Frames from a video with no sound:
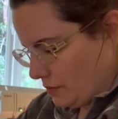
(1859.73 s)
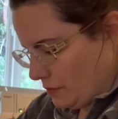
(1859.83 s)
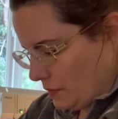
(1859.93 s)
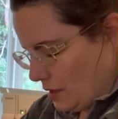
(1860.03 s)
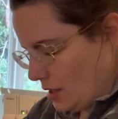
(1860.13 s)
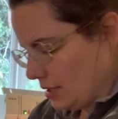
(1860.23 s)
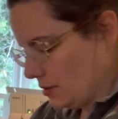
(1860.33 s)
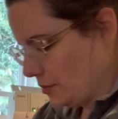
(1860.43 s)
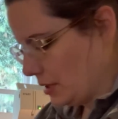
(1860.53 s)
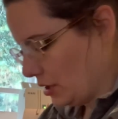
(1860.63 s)
This
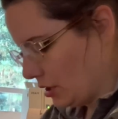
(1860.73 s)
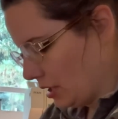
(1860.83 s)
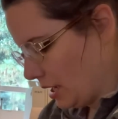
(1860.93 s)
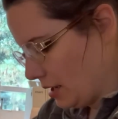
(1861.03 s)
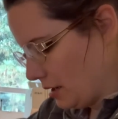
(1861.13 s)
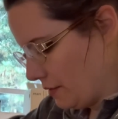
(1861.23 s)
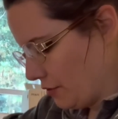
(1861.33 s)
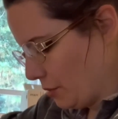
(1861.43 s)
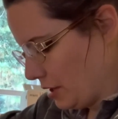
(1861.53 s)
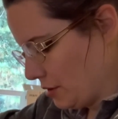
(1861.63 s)
would be a good candidate
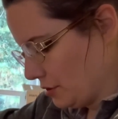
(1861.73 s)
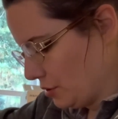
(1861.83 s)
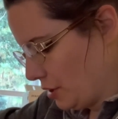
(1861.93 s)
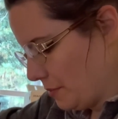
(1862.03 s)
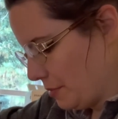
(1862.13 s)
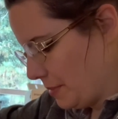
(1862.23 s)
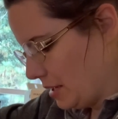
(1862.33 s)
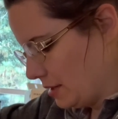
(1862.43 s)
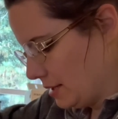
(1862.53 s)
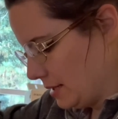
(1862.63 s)
for one of those crimp
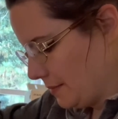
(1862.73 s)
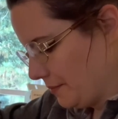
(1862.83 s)
beads.